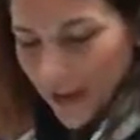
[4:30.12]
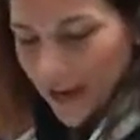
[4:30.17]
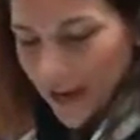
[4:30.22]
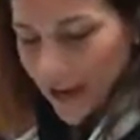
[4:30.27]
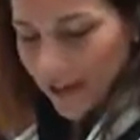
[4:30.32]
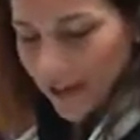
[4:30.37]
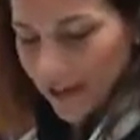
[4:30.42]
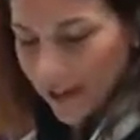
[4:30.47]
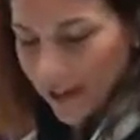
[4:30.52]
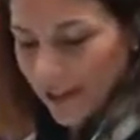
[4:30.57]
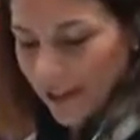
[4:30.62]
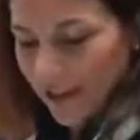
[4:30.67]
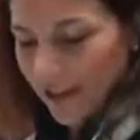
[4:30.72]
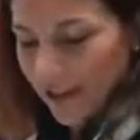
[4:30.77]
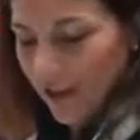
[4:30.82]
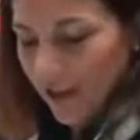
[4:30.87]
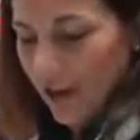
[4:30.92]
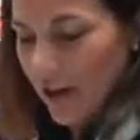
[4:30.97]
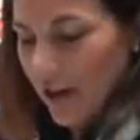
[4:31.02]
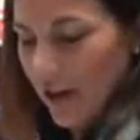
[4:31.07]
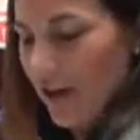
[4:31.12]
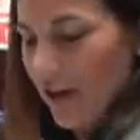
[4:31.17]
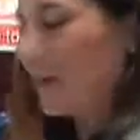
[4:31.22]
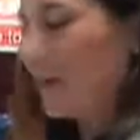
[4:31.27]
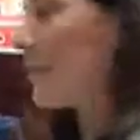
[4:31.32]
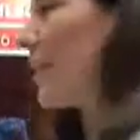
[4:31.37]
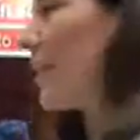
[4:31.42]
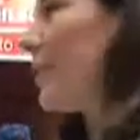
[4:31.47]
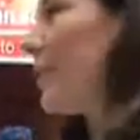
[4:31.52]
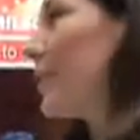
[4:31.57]
And then
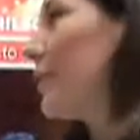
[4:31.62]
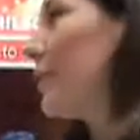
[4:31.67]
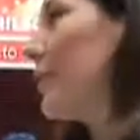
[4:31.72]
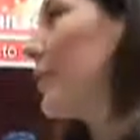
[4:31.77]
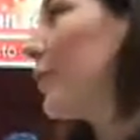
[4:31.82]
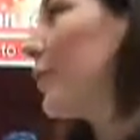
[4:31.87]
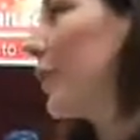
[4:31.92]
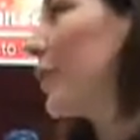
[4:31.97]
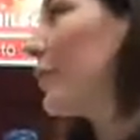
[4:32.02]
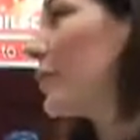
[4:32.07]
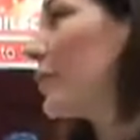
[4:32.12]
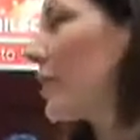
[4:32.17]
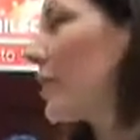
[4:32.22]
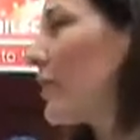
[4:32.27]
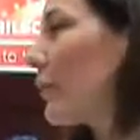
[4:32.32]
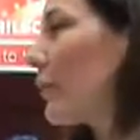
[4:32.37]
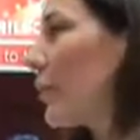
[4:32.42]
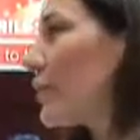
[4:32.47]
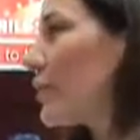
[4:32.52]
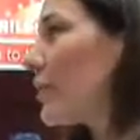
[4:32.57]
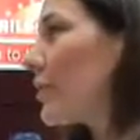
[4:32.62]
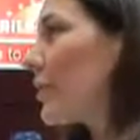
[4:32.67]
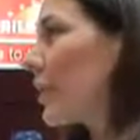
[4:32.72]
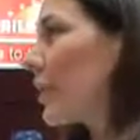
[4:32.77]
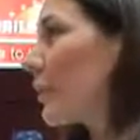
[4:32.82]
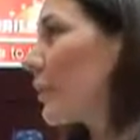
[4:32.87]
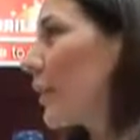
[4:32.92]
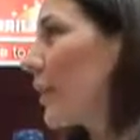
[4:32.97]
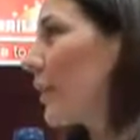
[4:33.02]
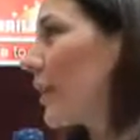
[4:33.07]
any new interesting features
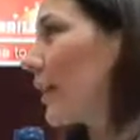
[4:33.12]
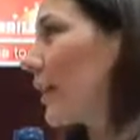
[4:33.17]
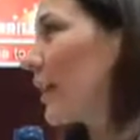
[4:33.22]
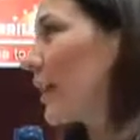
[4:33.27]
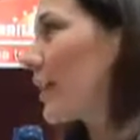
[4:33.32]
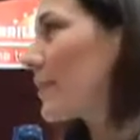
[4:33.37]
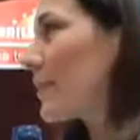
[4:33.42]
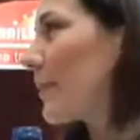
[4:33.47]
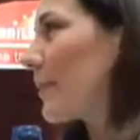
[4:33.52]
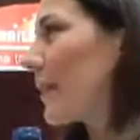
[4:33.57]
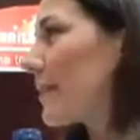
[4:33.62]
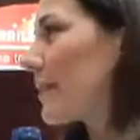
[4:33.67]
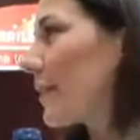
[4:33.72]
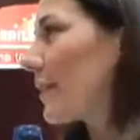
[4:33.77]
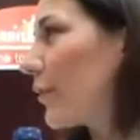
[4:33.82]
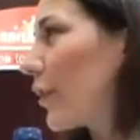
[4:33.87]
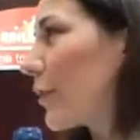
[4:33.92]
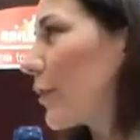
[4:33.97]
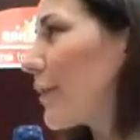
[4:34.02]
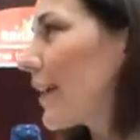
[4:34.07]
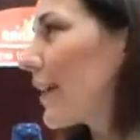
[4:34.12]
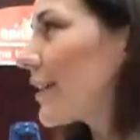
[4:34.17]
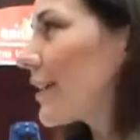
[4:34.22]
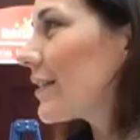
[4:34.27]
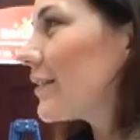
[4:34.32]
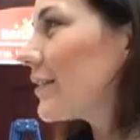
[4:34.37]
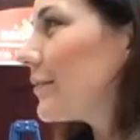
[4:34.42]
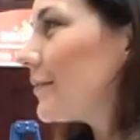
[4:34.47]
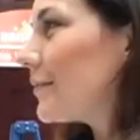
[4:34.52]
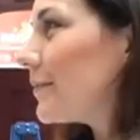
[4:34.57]
that we can expect in
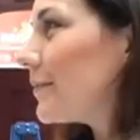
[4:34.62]
FogBugs?